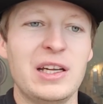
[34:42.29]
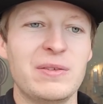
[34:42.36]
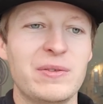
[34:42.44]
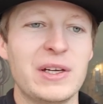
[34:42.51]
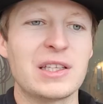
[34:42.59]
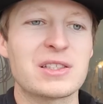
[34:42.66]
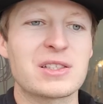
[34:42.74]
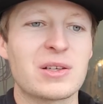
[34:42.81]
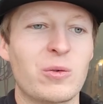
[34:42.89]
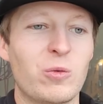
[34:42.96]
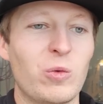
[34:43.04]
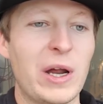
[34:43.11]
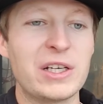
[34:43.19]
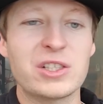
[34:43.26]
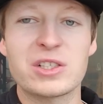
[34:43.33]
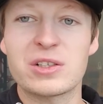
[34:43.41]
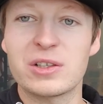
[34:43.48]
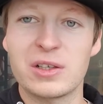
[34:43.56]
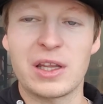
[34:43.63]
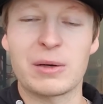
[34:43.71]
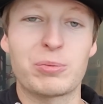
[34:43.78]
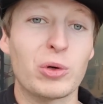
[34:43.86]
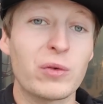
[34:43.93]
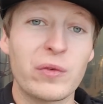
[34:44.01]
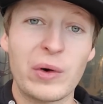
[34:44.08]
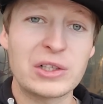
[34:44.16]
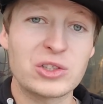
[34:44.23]
If it's registered, like
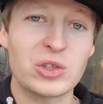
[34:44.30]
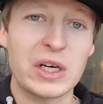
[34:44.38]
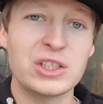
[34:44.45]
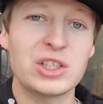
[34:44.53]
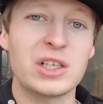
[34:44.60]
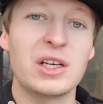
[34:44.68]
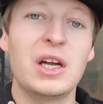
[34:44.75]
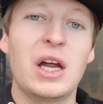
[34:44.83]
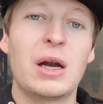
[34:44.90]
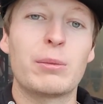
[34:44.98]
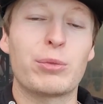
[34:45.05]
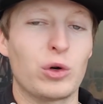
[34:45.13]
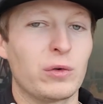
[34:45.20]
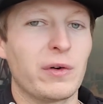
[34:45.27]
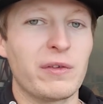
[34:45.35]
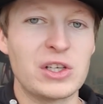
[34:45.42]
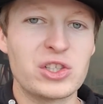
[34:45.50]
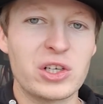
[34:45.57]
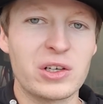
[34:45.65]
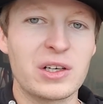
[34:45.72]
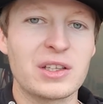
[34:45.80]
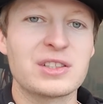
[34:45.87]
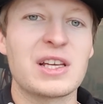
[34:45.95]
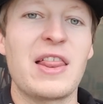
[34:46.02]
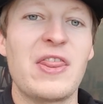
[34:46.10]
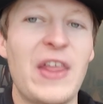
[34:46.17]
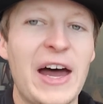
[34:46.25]
proof of registration, proof of insurance,
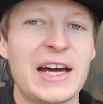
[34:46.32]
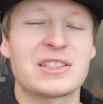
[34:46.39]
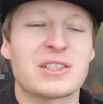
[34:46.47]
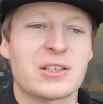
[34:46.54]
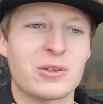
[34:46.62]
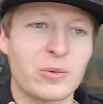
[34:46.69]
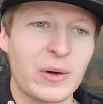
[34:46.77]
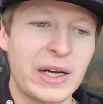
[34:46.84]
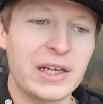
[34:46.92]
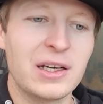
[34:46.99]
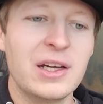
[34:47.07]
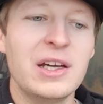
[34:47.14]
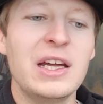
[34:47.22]
that's great.